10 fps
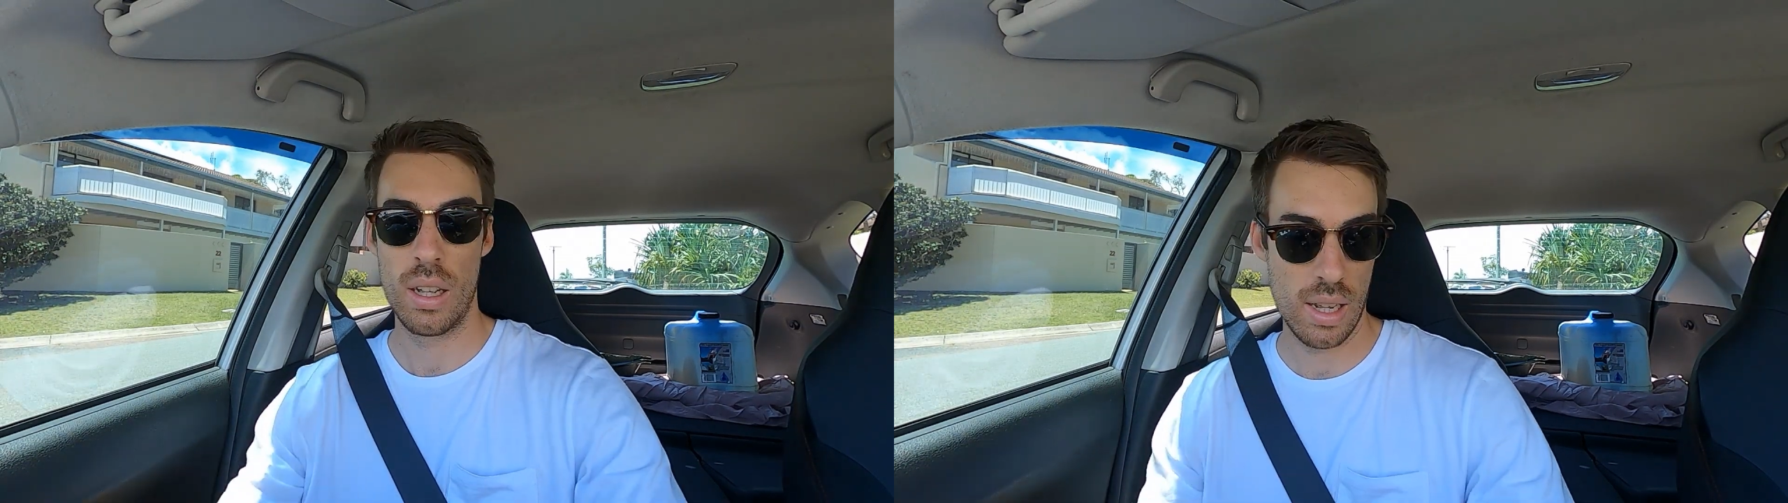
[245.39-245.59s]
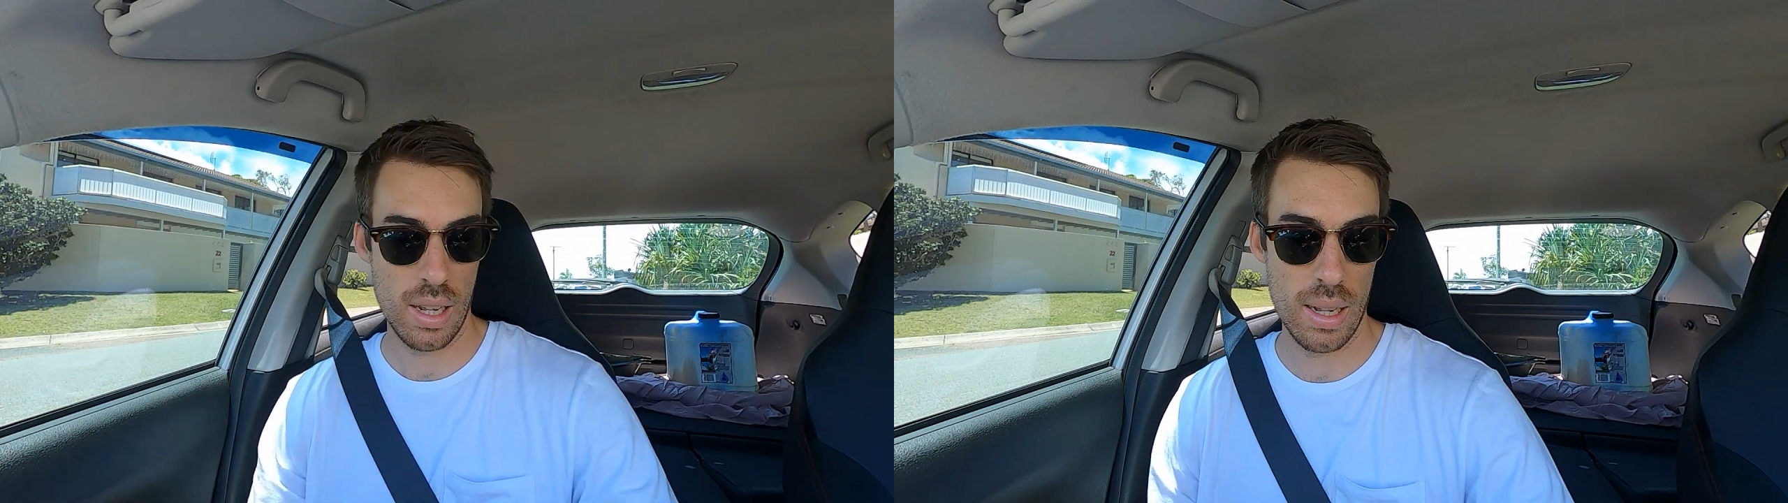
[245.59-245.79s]

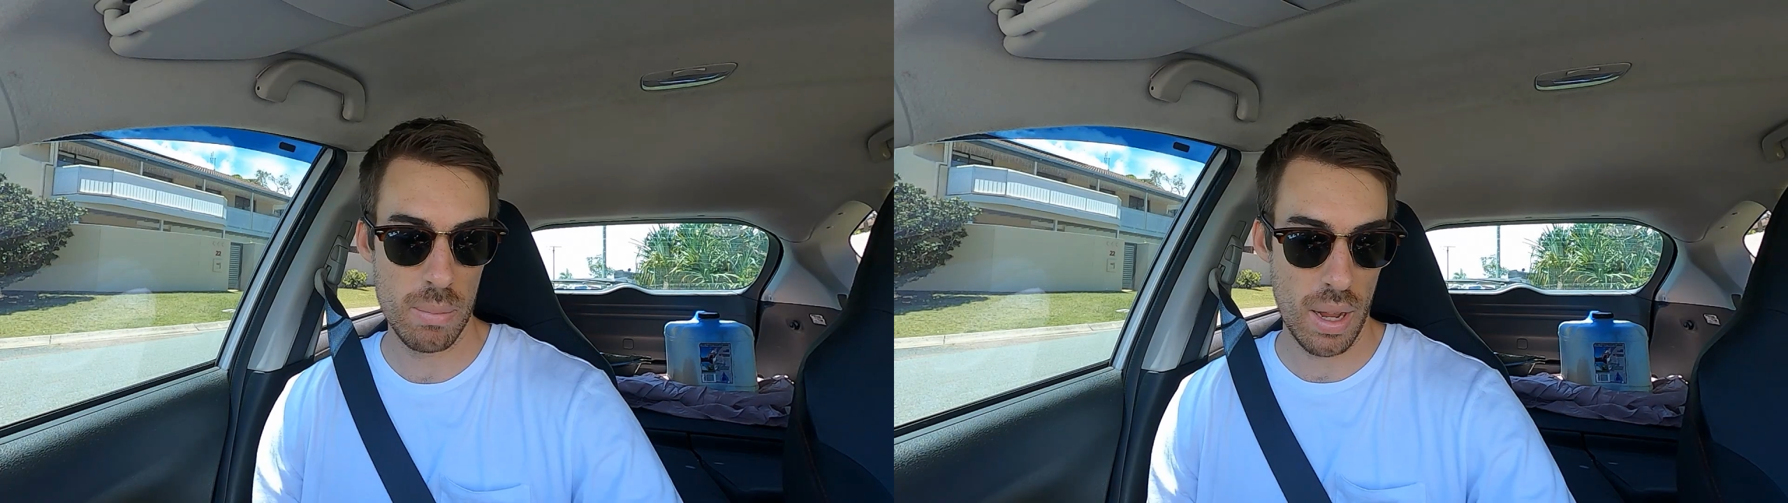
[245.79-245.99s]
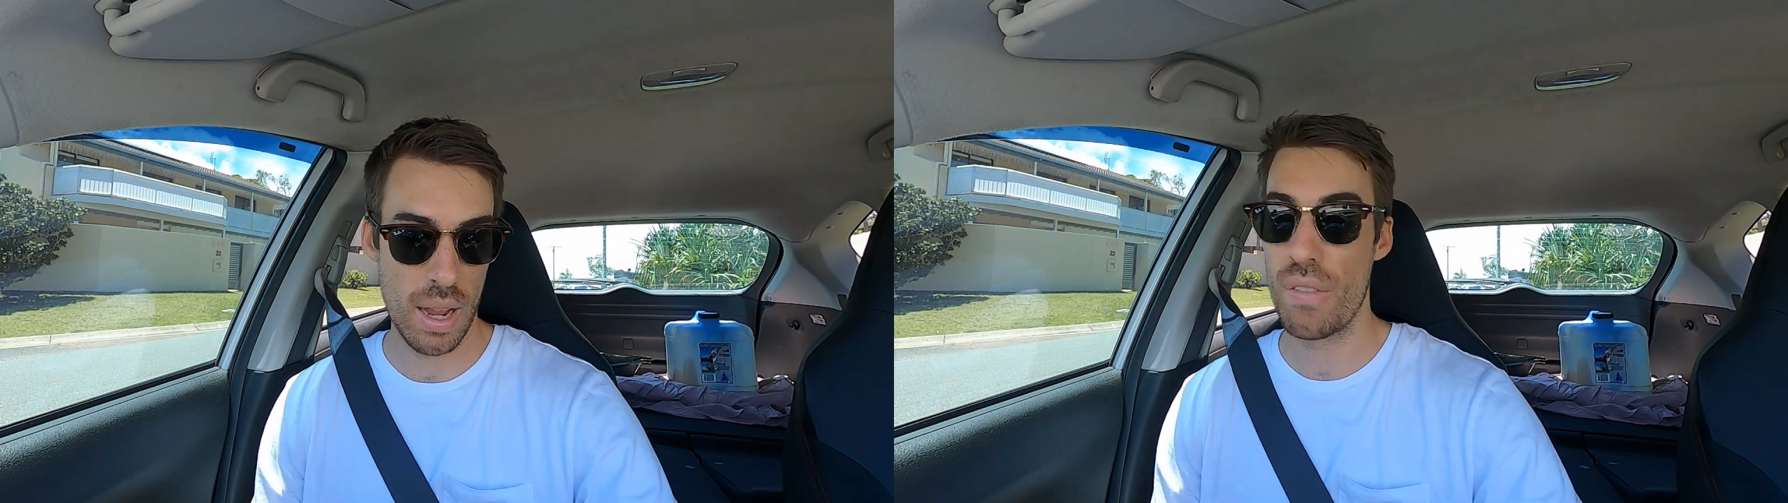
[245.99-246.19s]

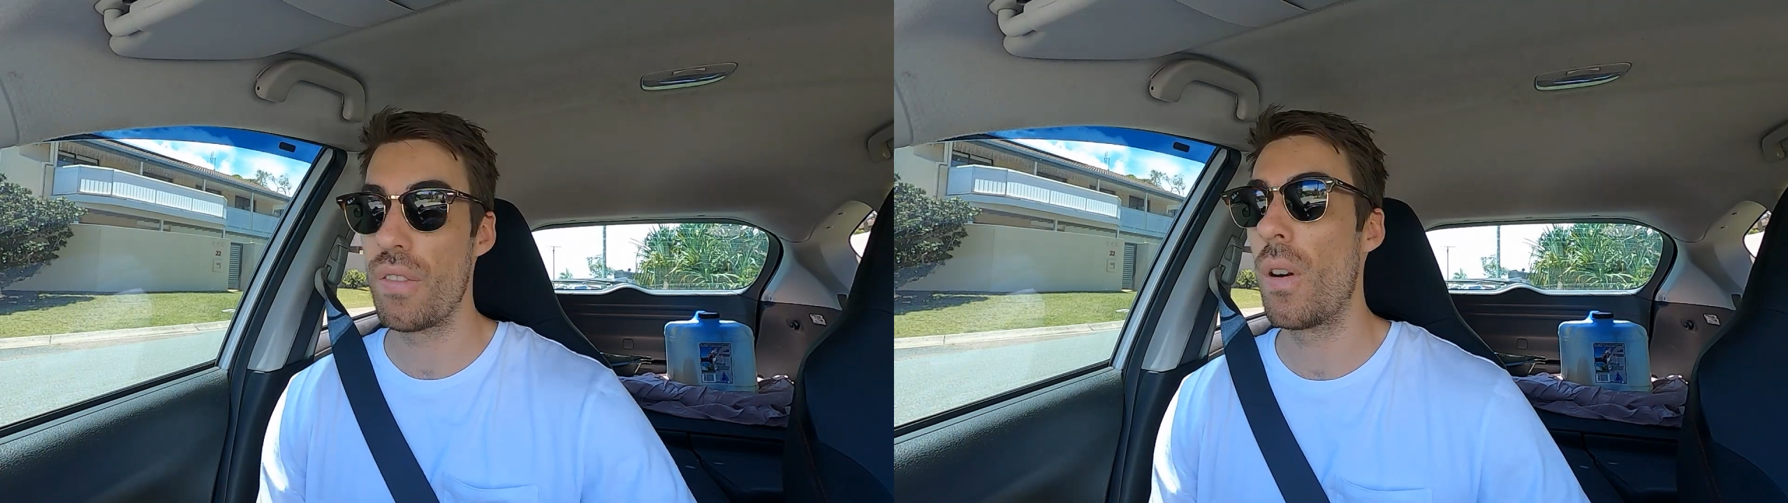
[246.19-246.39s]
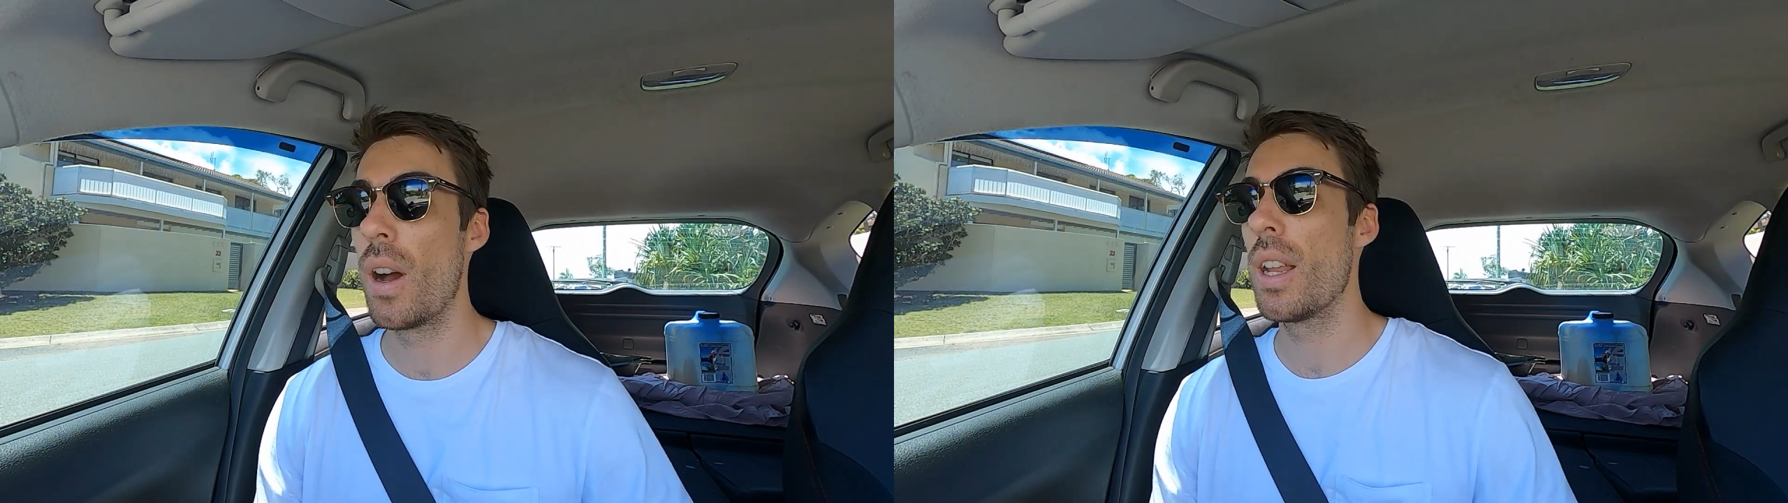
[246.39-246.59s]
and
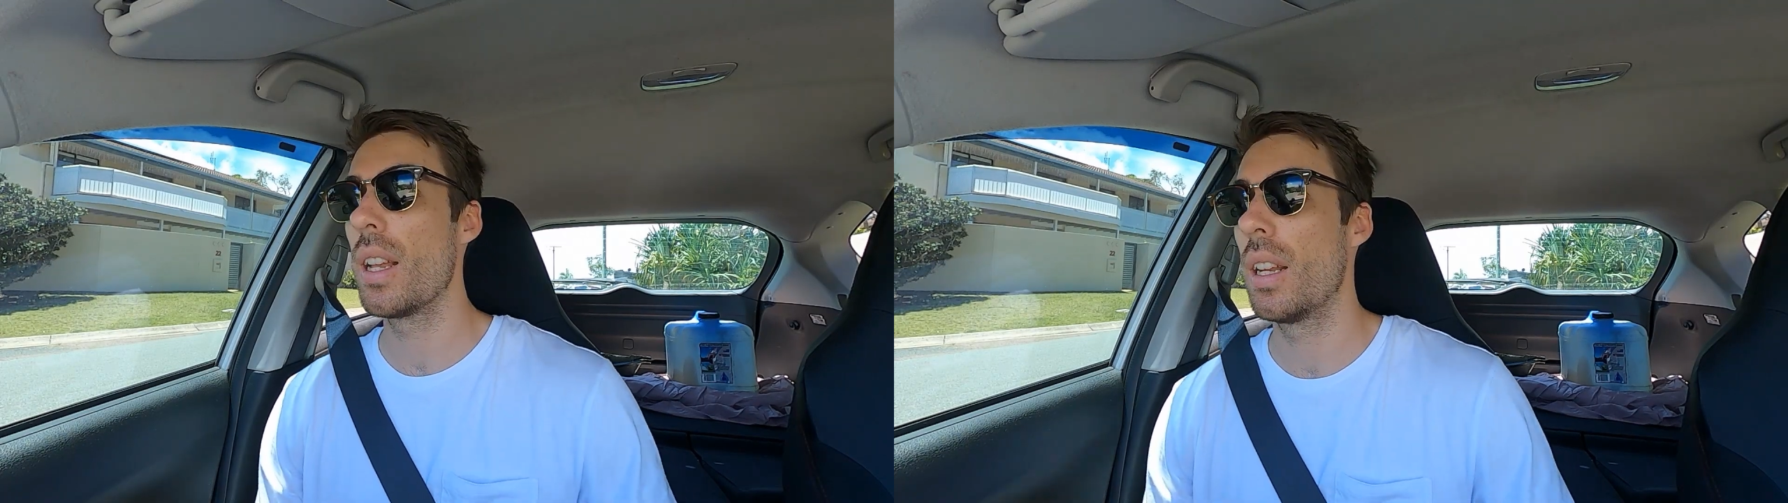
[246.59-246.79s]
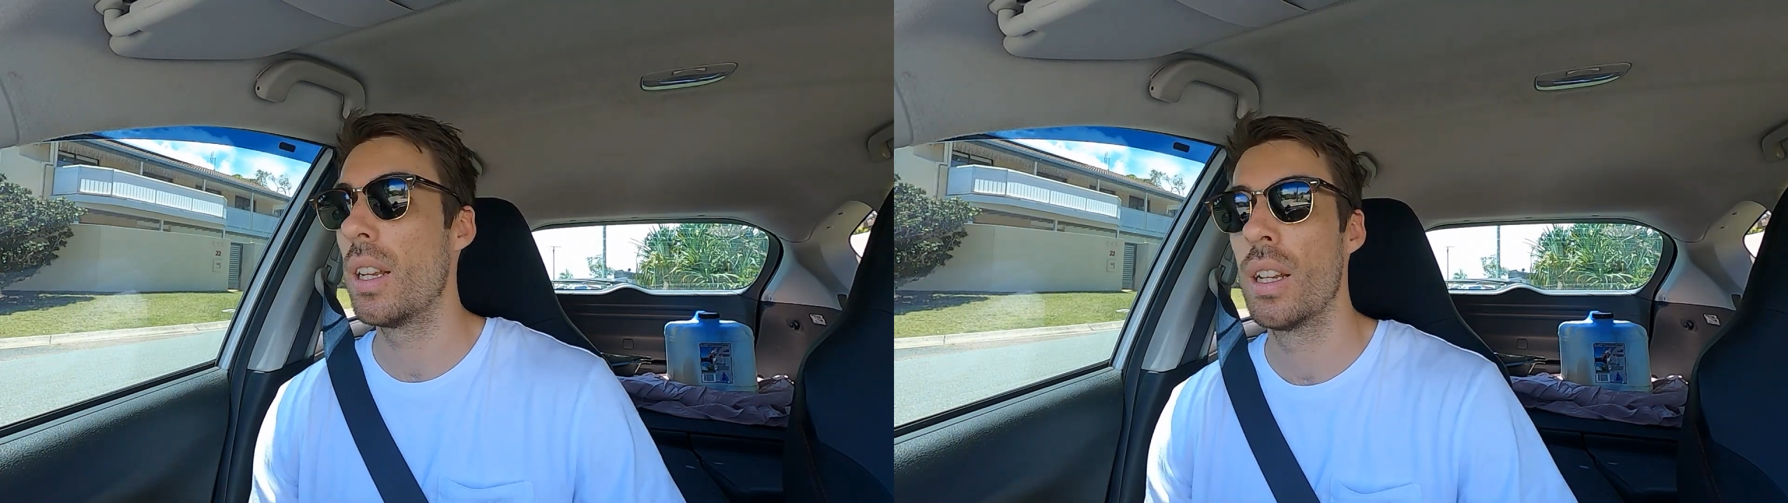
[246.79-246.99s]
find it.